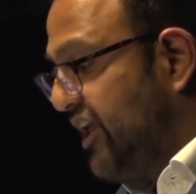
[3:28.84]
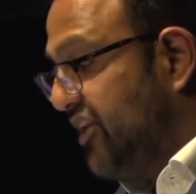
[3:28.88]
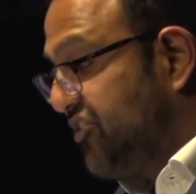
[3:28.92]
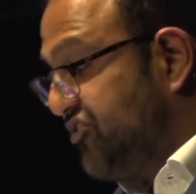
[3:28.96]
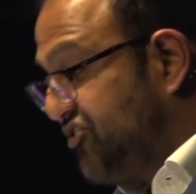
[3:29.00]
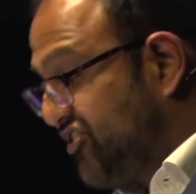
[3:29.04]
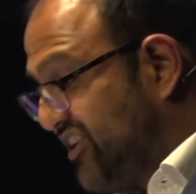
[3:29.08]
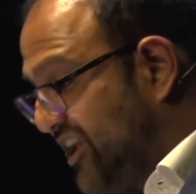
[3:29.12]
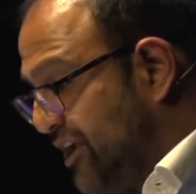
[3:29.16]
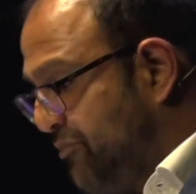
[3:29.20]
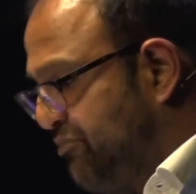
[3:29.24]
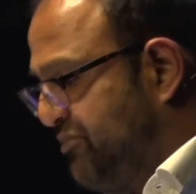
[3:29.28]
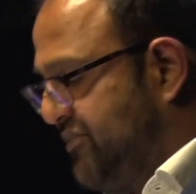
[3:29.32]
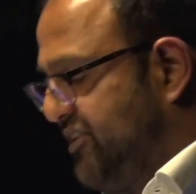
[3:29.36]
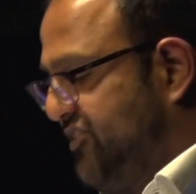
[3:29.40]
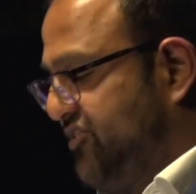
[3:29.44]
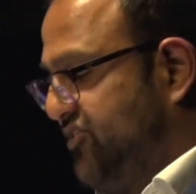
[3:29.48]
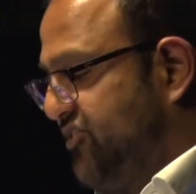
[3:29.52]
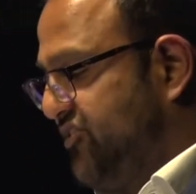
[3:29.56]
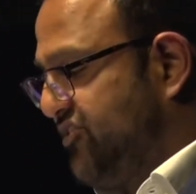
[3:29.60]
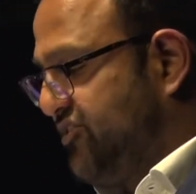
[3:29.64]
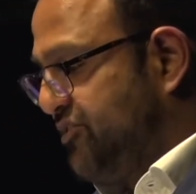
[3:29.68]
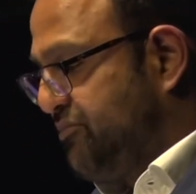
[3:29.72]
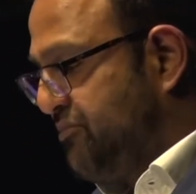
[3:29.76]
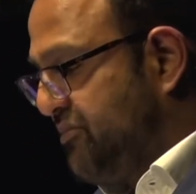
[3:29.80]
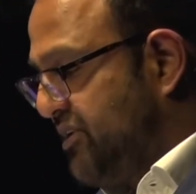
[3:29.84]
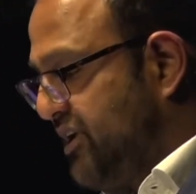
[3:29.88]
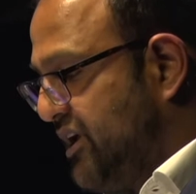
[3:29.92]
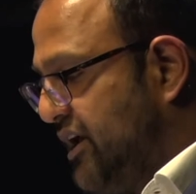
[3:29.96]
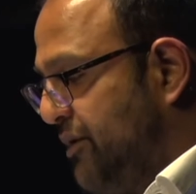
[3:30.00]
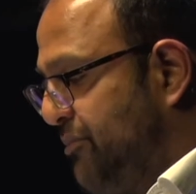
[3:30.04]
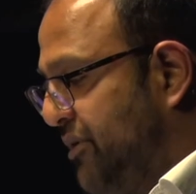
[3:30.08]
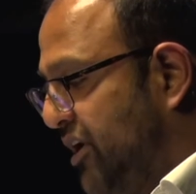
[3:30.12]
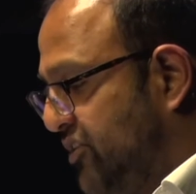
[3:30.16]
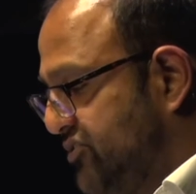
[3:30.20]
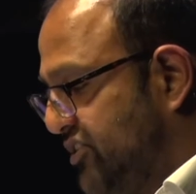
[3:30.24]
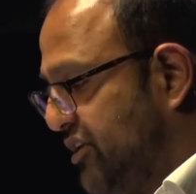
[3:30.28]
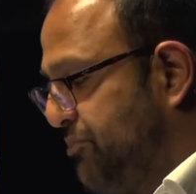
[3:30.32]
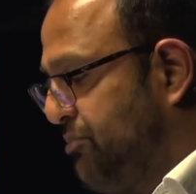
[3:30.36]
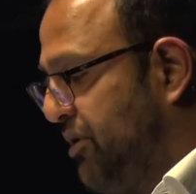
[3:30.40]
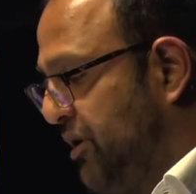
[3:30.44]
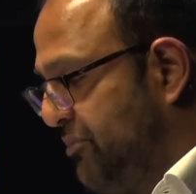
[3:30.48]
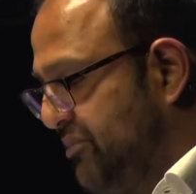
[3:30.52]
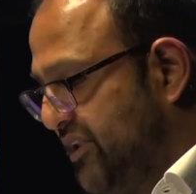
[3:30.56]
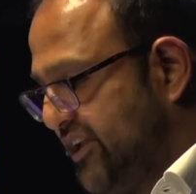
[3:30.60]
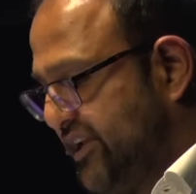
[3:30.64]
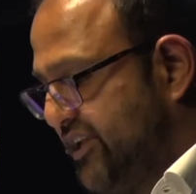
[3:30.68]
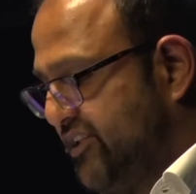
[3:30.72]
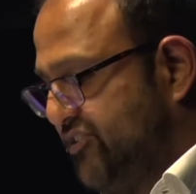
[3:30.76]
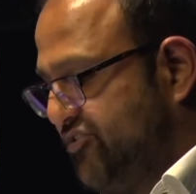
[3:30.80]
Skepticism about our
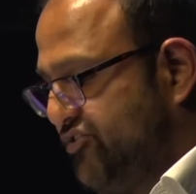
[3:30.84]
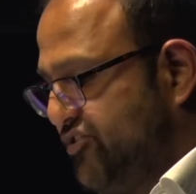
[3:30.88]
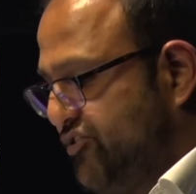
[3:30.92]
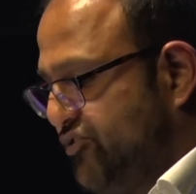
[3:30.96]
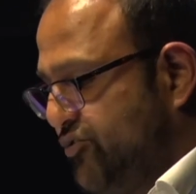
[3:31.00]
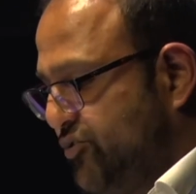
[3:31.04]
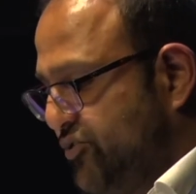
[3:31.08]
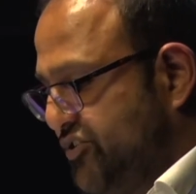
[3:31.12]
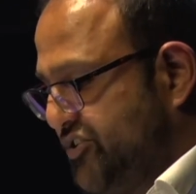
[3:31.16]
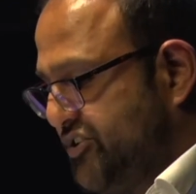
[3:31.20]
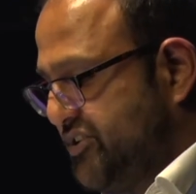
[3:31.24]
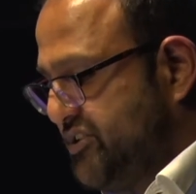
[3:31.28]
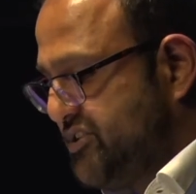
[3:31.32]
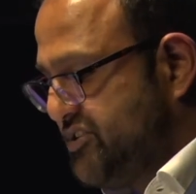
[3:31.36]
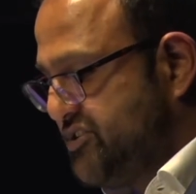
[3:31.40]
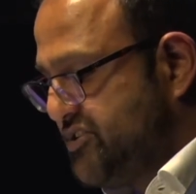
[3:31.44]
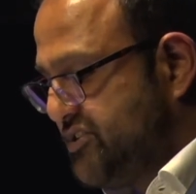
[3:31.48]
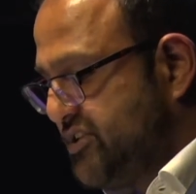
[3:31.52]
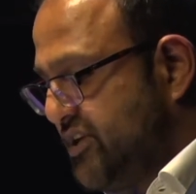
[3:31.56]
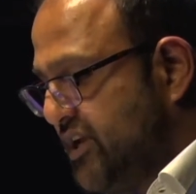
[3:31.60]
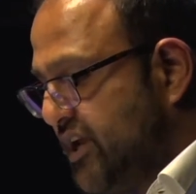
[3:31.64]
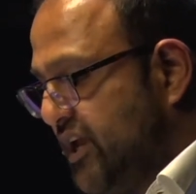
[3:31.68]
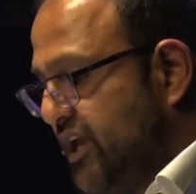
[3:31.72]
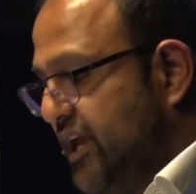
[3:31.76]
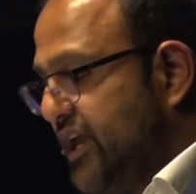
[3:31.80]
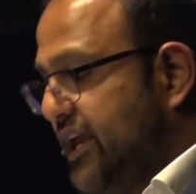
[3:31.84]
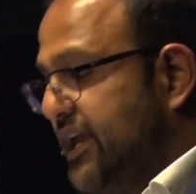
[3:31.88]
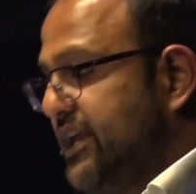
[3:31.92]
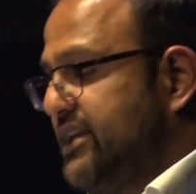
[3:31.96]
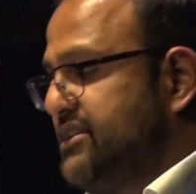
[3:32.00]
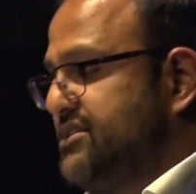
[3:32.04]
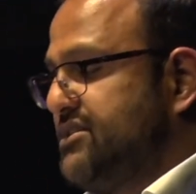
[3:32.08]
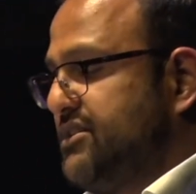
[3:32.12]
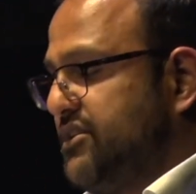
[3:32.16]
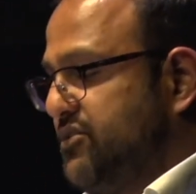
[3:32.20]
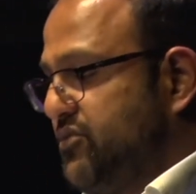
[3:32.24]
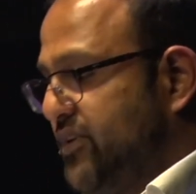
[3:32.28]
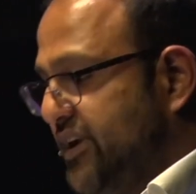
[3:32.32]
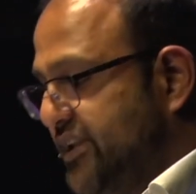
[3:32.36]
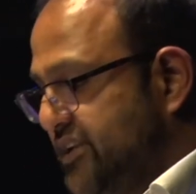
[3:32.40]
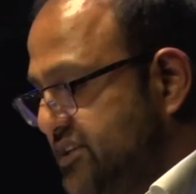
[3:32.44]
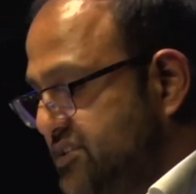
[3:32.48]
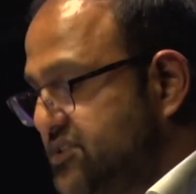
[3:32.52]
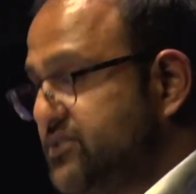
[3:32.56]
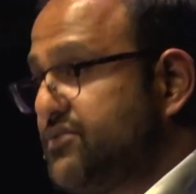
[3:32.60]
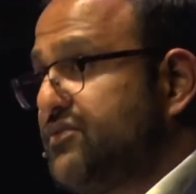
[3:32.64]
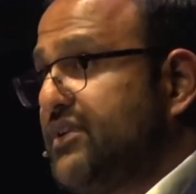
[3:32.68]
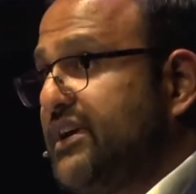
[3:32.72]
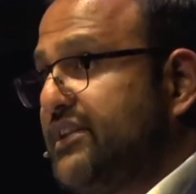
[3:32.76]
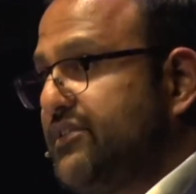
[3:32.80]
public institutions is the
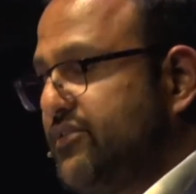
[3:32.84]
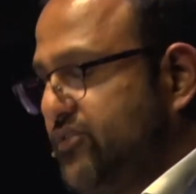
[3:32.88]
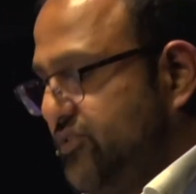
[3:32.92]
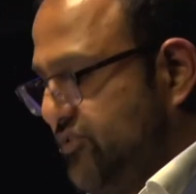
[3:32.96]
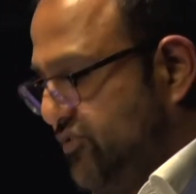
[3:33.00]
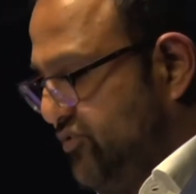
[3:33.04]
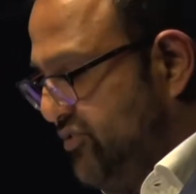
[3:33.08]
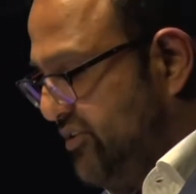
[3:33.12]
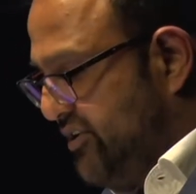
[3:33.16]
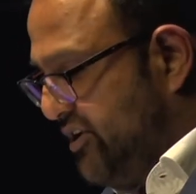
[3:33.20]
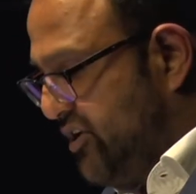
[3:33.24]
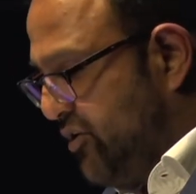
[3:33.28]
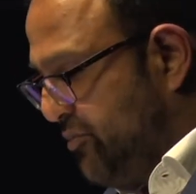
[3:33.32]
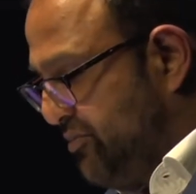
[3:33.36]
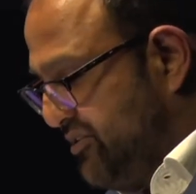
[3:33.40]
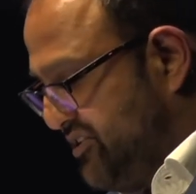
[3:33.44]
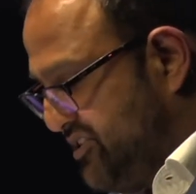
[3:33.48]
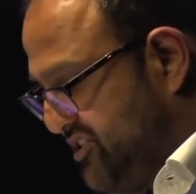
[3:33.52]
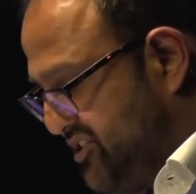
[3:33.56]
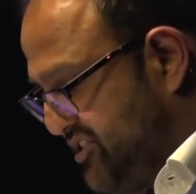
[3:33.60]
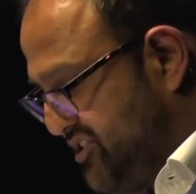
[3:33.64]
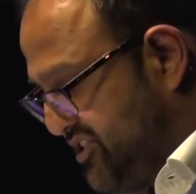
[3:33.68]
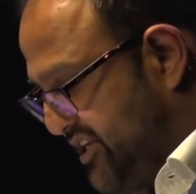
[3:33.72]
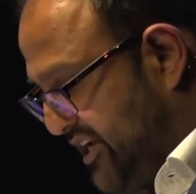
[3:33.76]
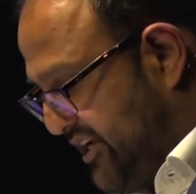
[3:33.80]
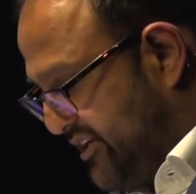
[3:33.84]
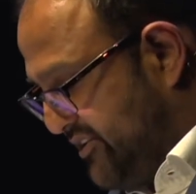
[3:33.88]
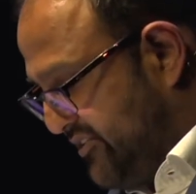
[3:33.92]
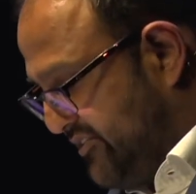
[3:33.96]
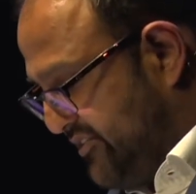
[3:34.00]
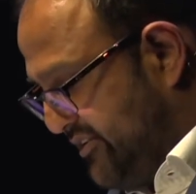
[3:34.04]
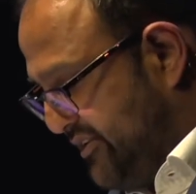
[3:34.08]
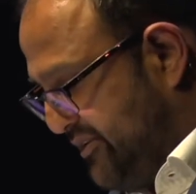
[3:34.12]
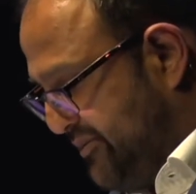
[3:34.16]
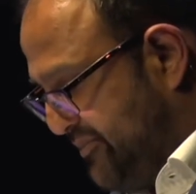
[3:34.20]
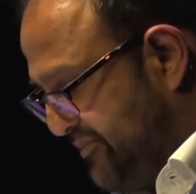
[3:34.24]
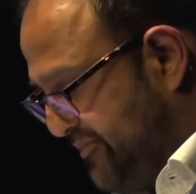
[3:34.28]
greatest threat to the open society.